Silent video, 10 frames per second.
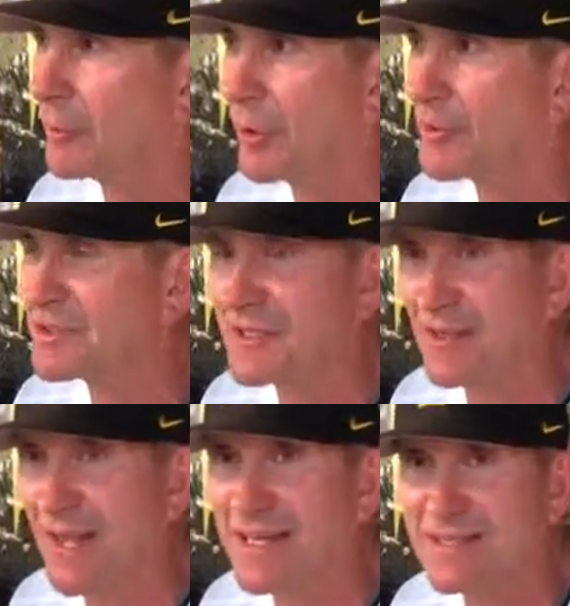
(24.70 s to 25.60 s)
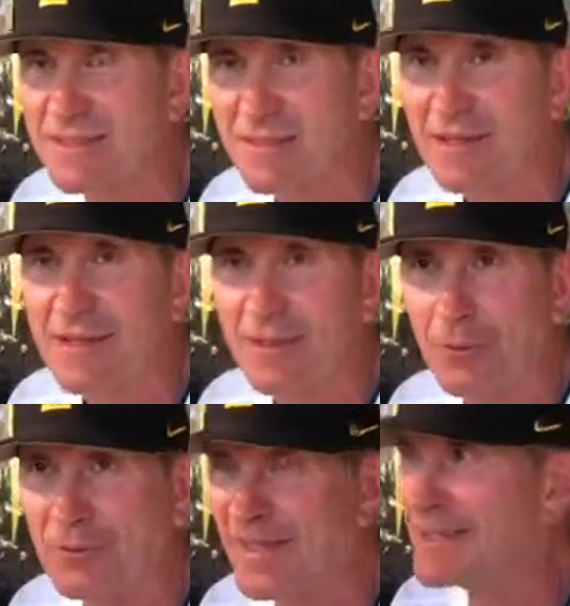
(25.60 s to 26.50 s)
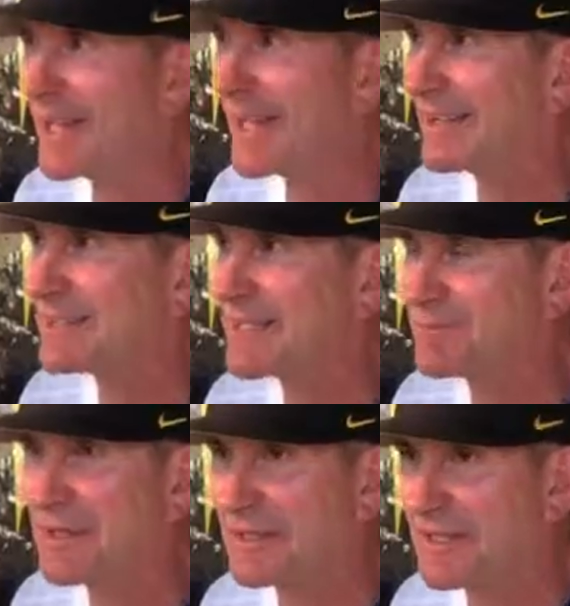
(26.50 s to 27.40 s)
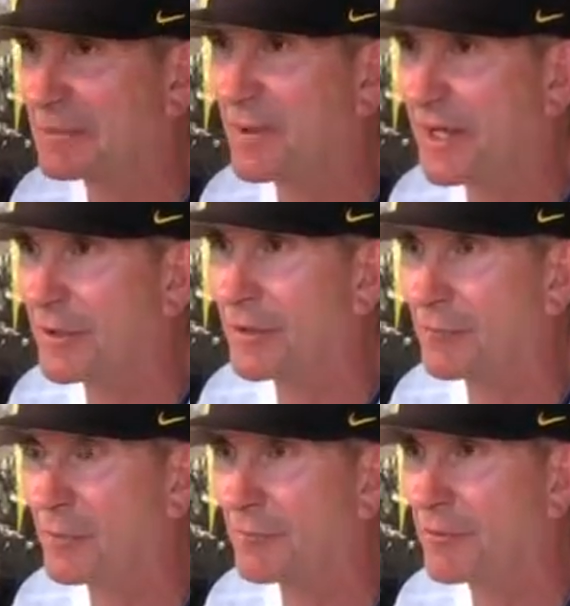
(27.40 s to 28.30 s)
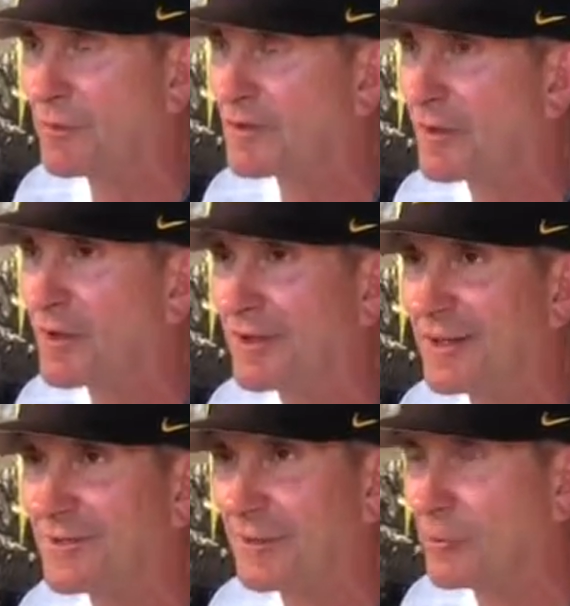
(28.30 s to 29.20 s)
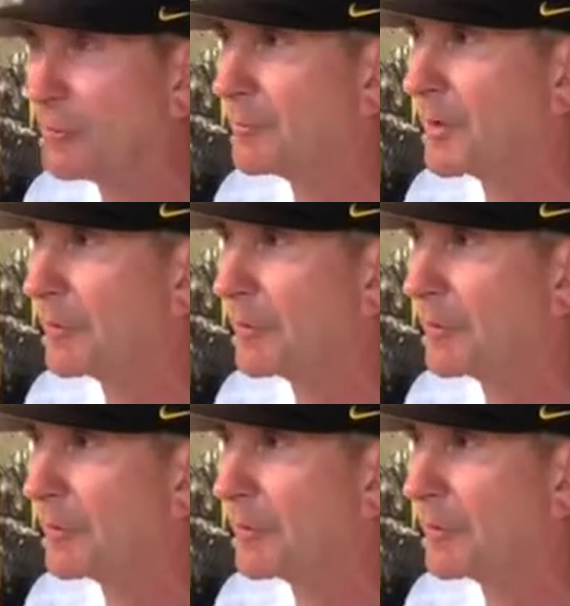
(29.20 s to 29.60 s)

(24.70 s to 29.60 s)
approach the last, you know, 10 days, and it's been getting better. And we've been talking as a group